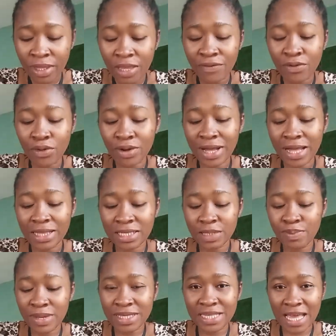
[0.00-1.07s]
If you look at the
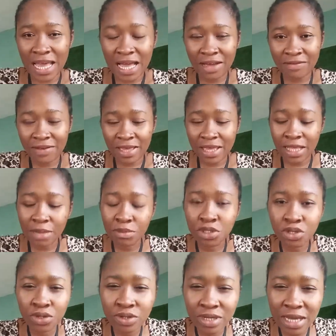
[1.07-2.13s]
space I have here, let me
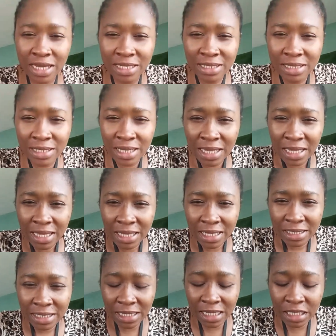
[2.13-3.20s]
show you guys.
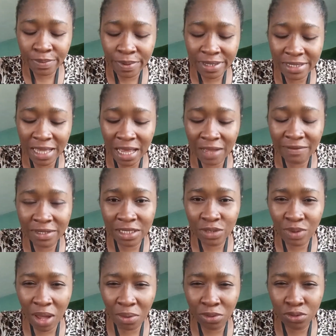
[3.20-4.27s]
See the space I have. This is
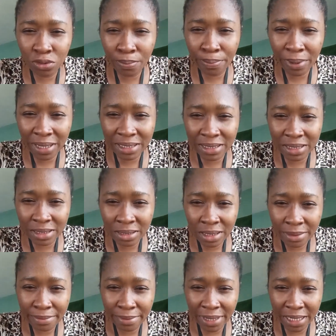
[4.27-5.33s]
where I want to pass
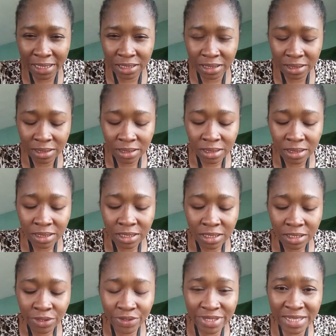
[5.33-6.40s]
mine.
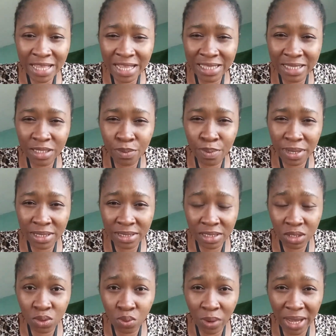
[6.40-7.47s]
You see that the space
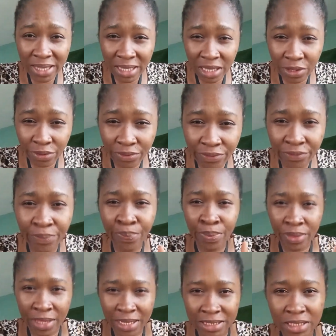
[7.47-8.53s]
is wide enough.
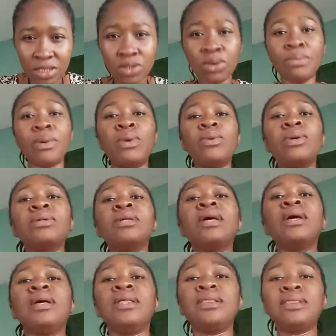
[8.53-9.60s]
That is number one.
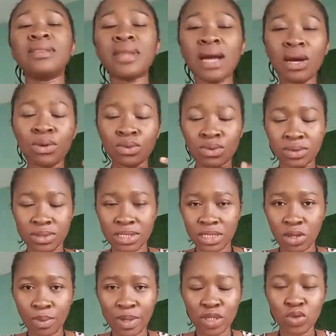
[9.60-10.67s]
Now the
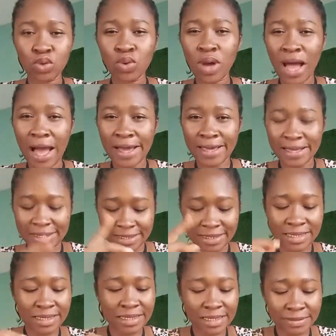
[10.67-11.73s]
number two hack is
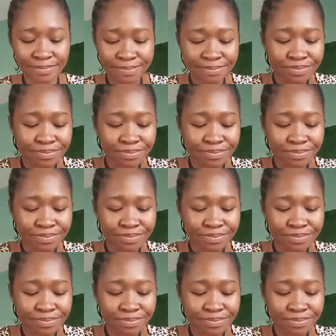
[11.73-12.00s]
this.